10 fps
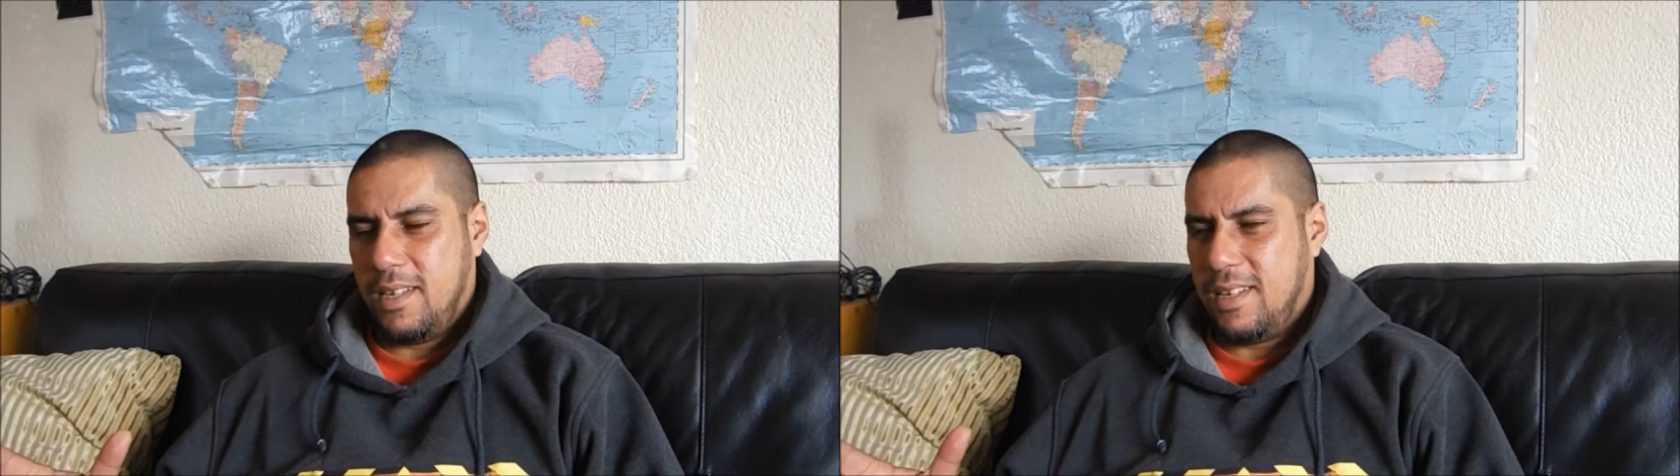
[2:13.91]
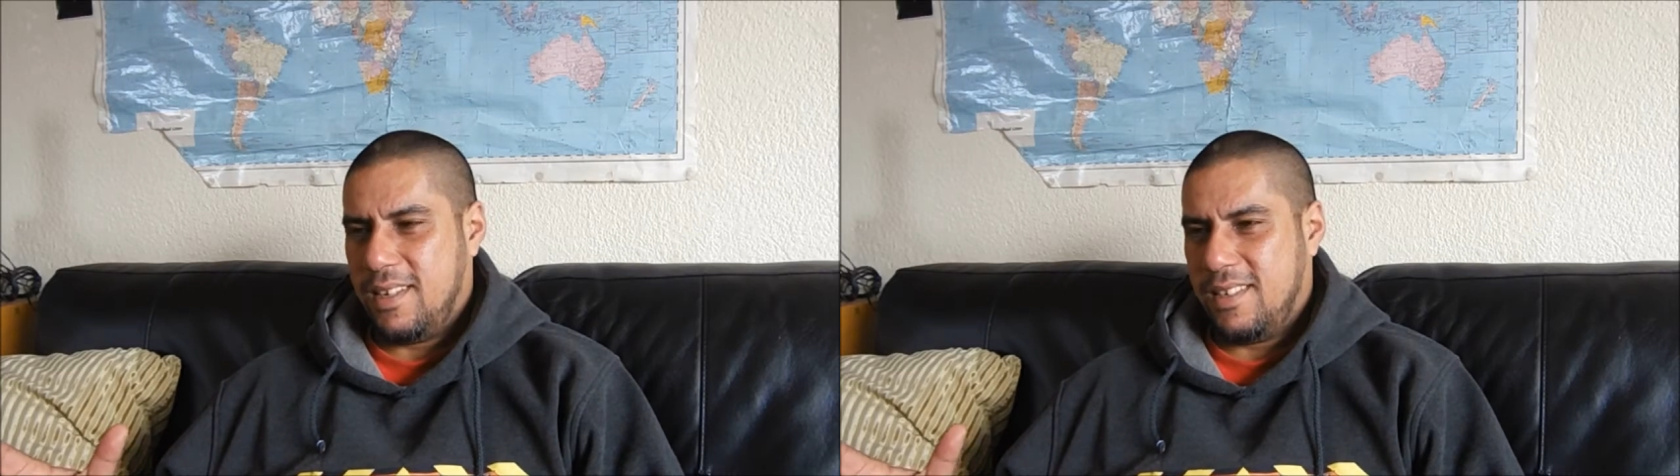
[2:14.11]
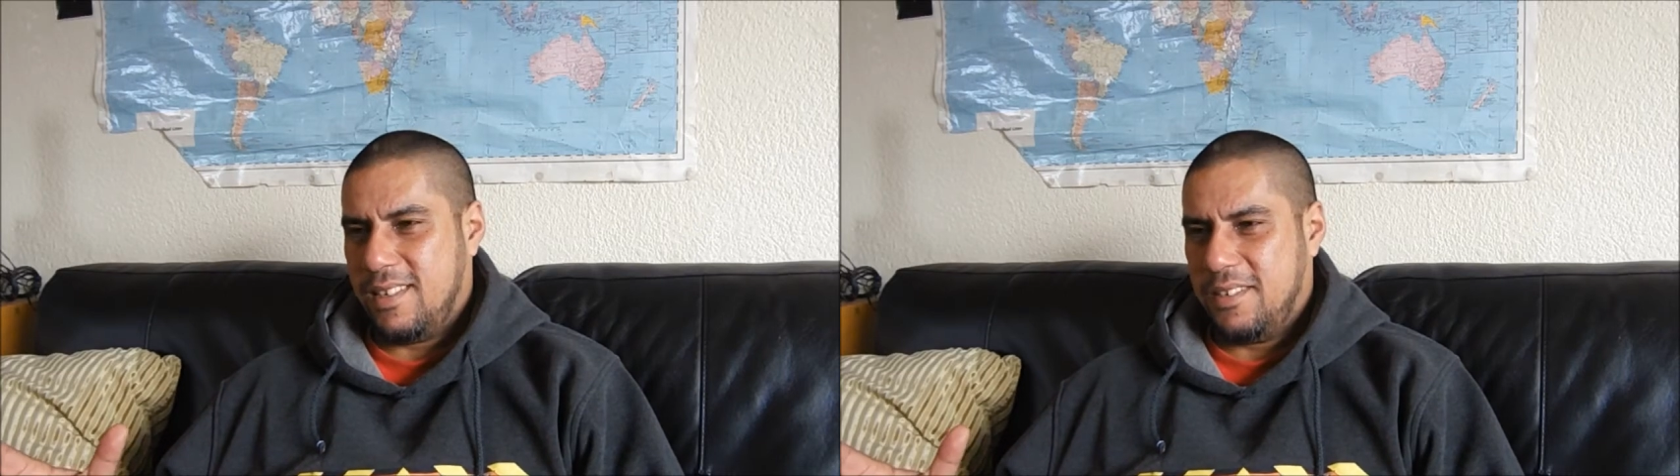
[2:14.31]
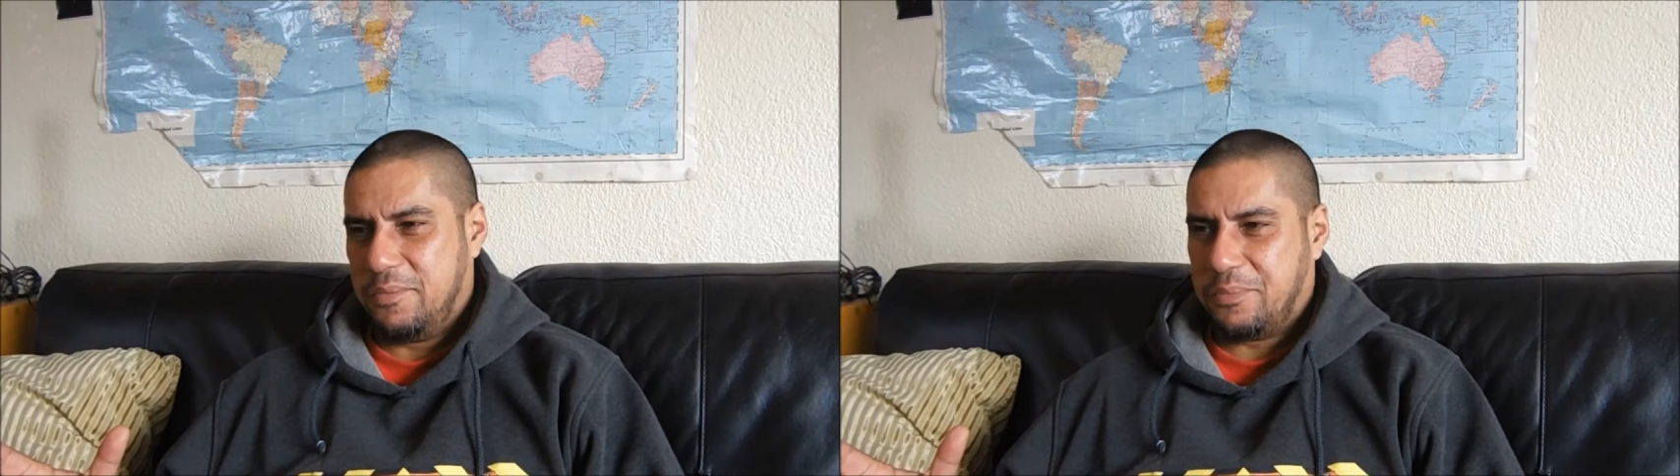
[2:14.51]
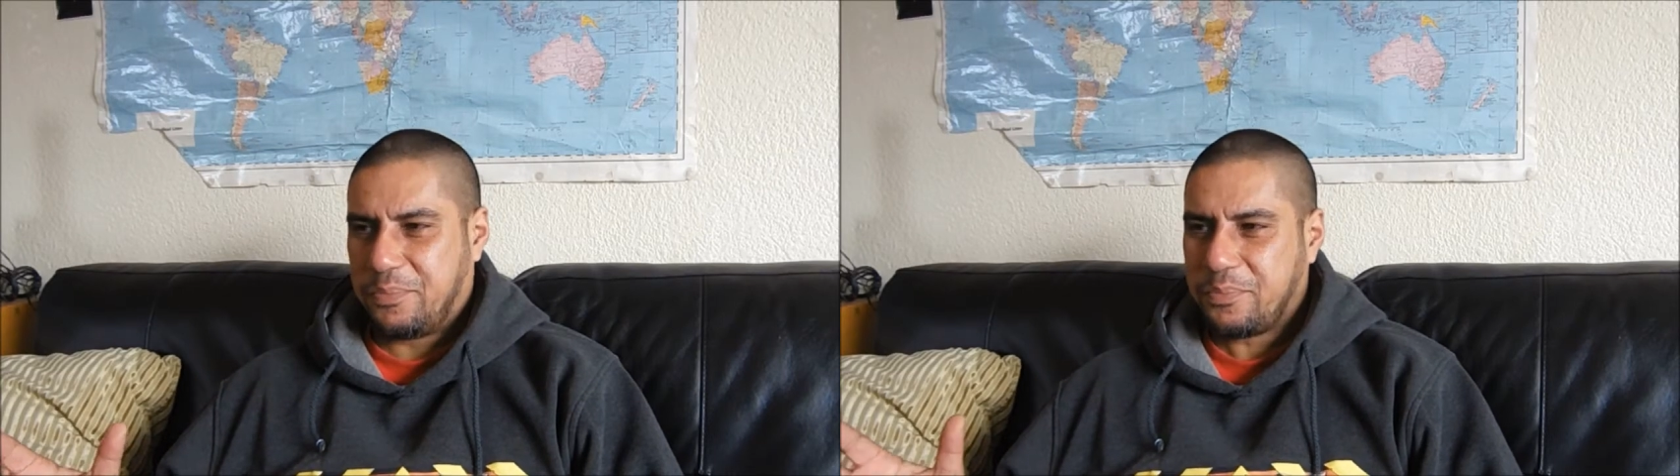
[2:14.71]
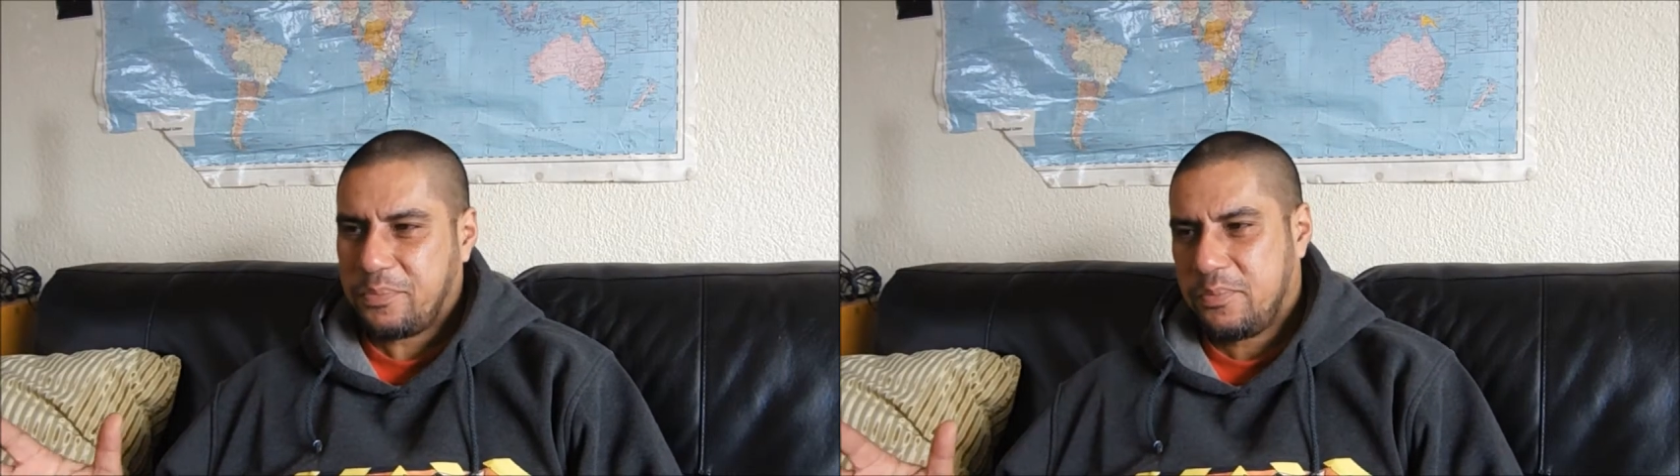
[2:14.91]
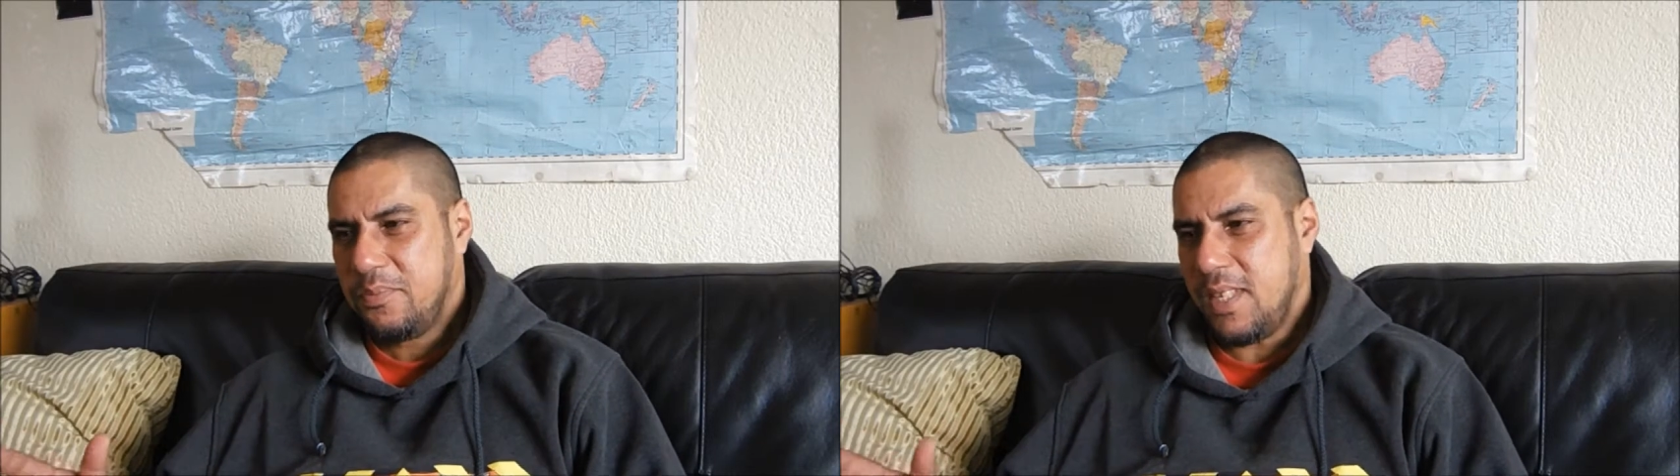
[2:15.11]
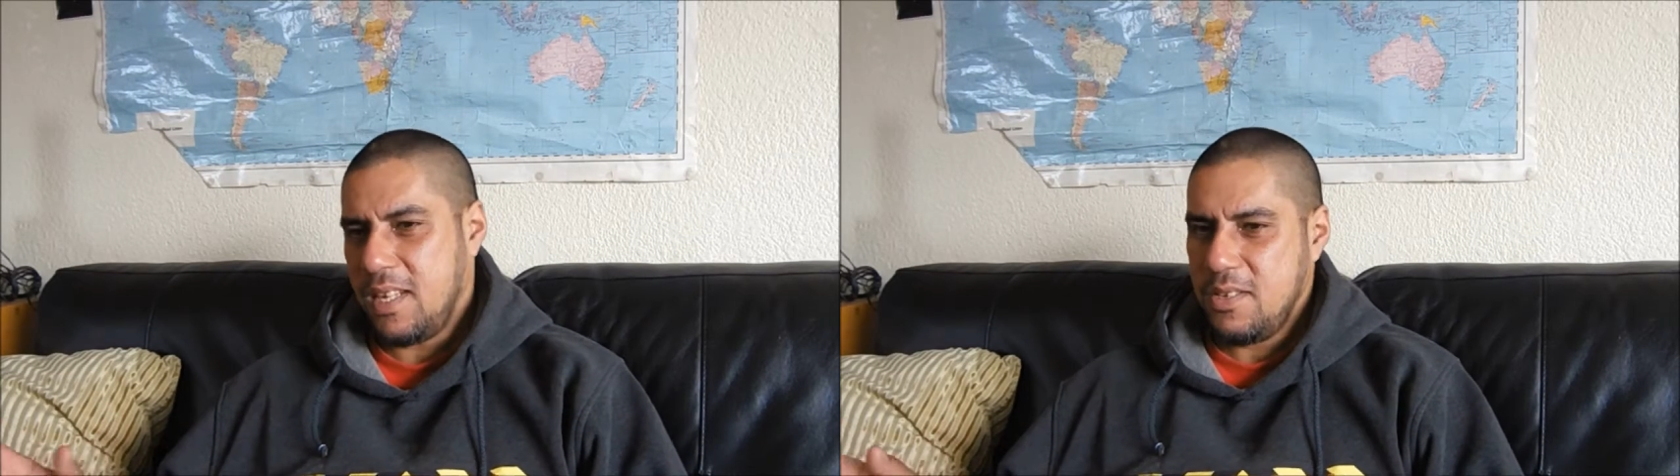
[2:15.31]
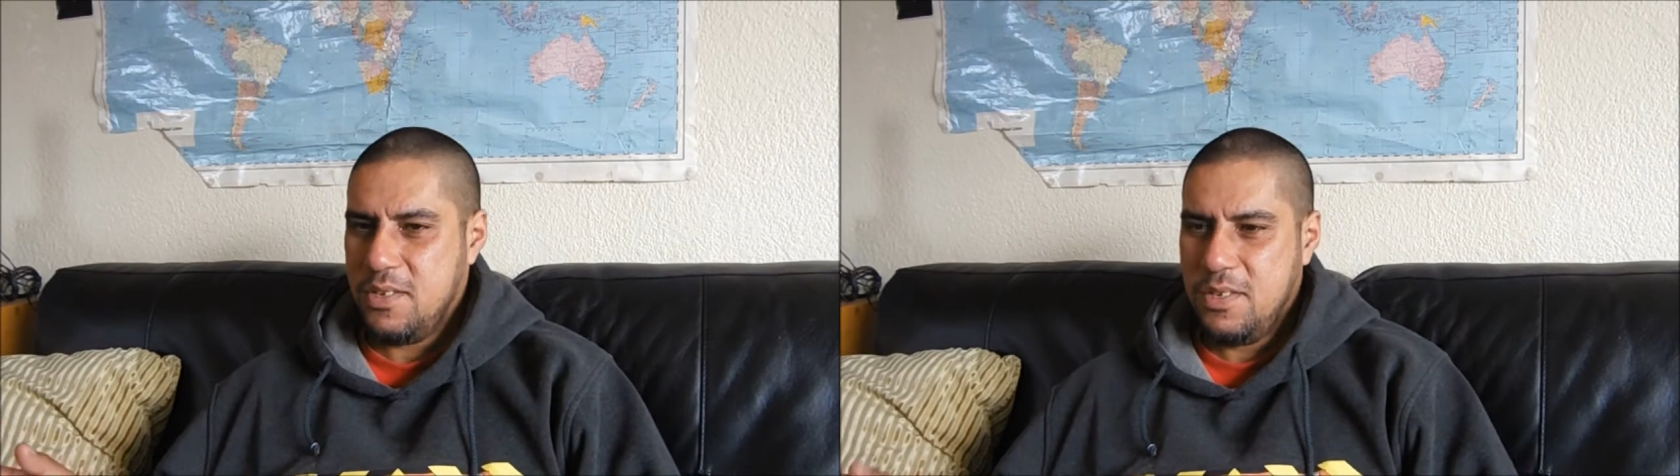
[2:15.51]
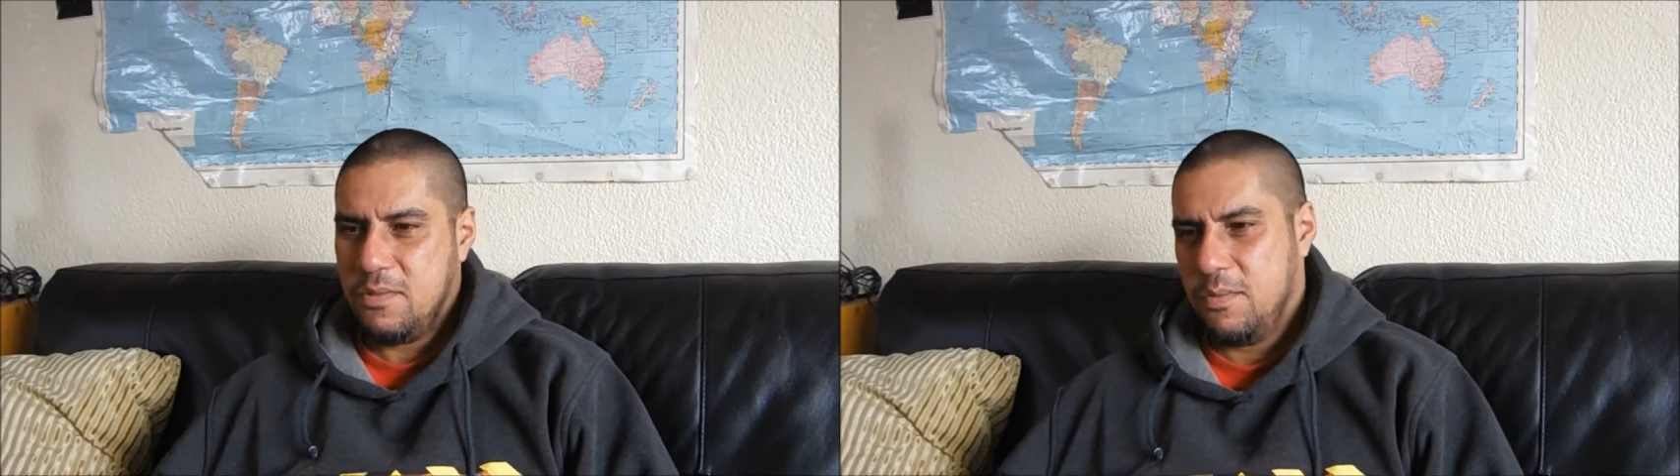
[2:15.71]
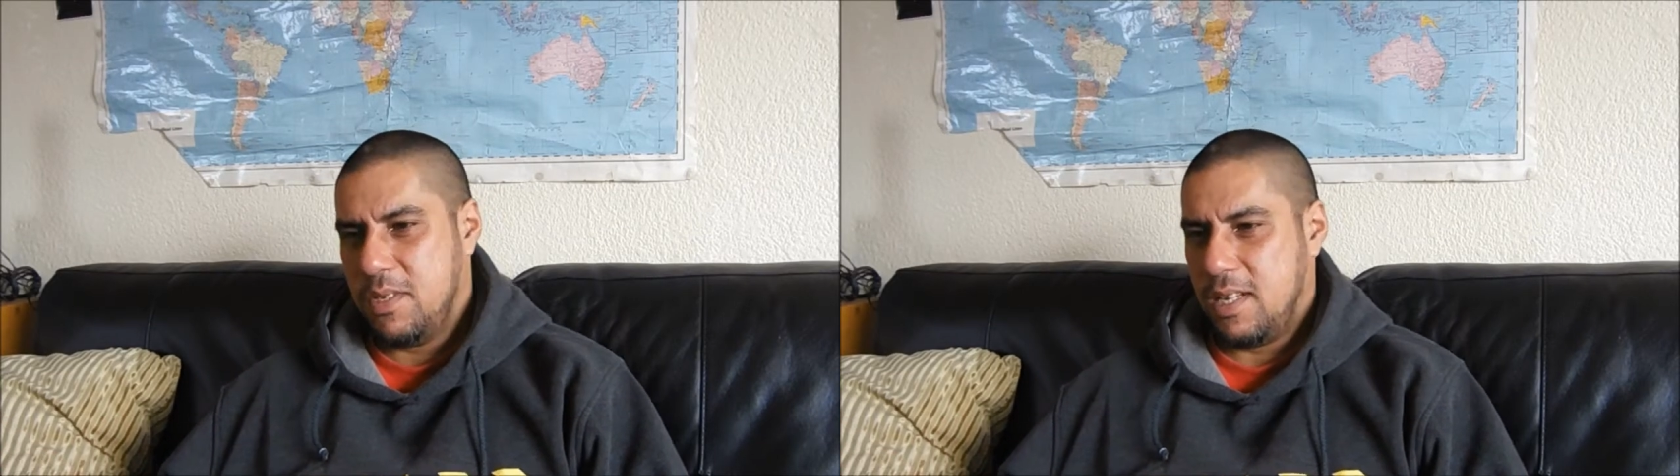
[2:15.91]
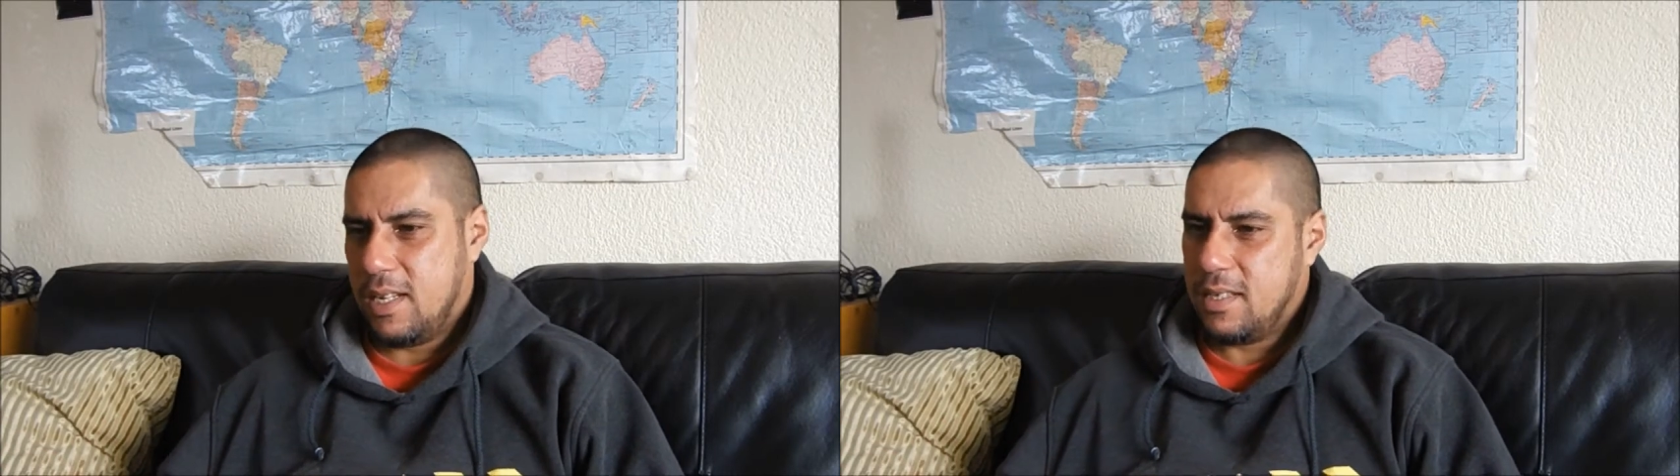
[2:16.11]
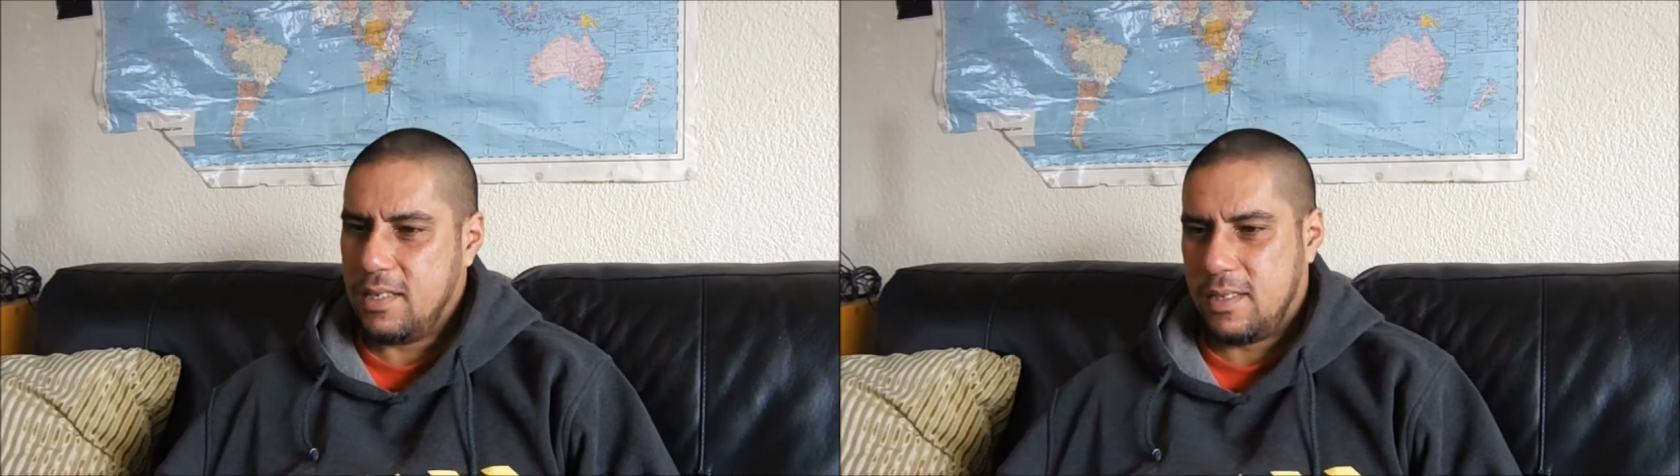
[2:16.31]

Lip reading: and it would be like